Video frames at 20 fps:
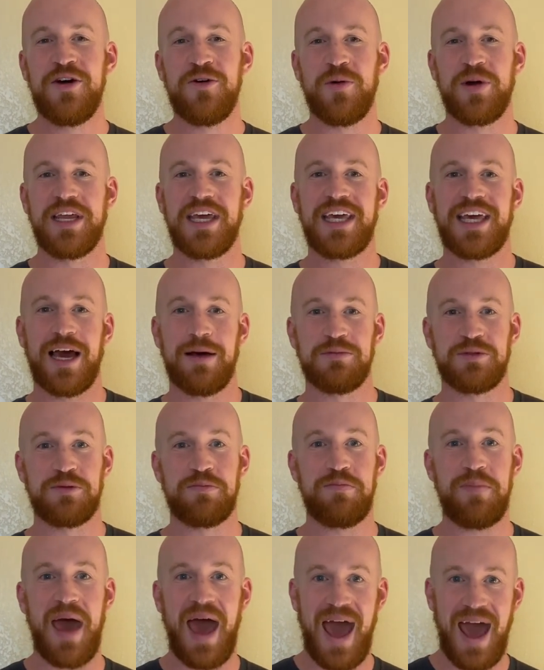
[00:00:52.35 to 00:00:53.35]
when he comes
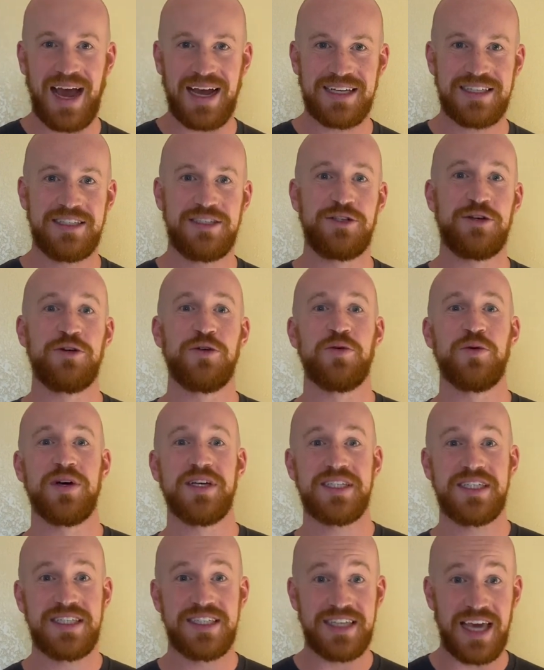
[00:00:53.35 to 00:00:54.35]
back to
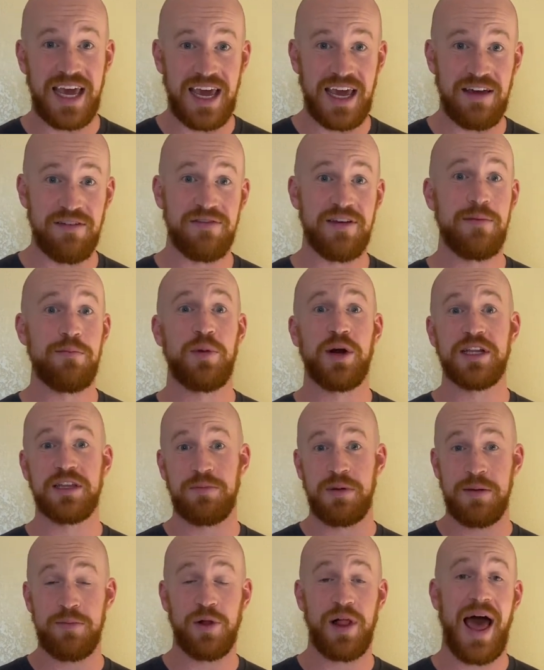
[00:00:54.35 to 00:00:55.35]
save and bring
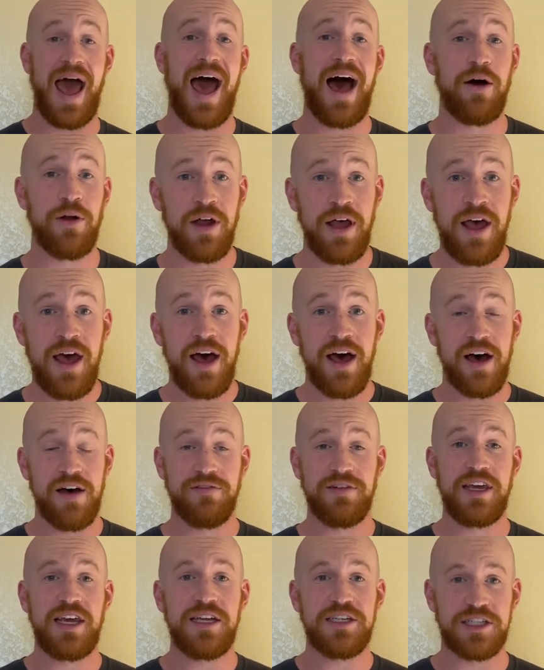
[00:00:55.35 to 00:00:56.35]
the people out
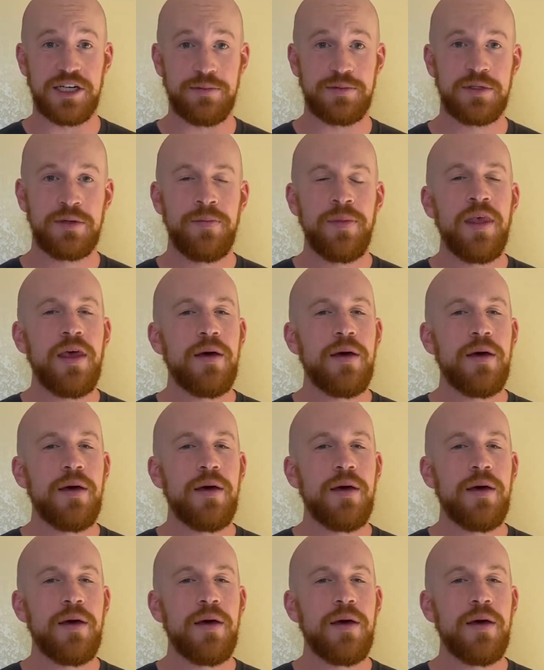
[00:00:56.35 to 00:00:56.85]
of Egypt.